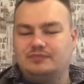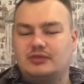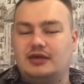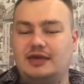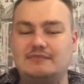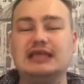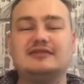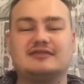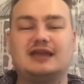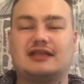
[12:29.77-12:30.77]
it means
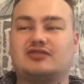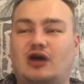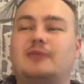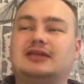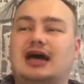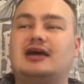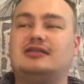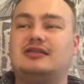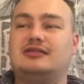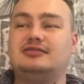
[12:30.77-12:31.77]
that Tommy Knight
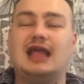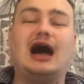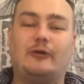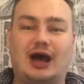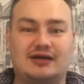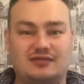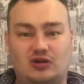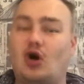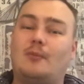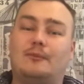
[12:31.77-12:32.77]
now has a
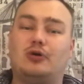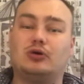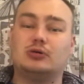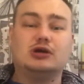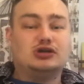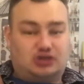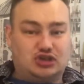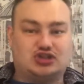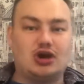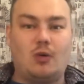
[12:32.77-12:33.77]
lot more to
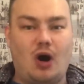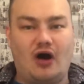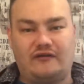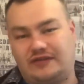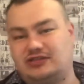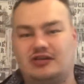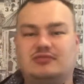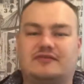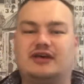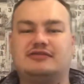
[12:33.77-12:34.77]
show off in terms of
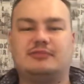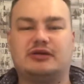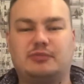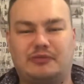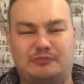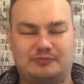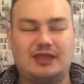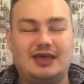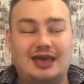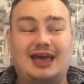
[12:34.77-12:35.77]

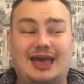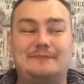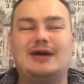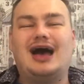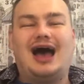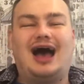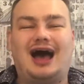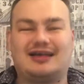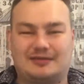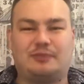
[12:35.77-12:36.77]
him
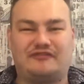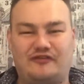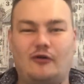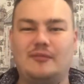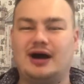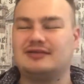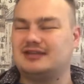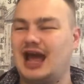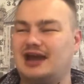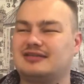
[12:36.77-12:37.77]
as a performer, as an
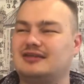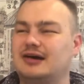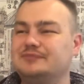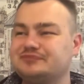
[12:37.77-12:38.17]
actor.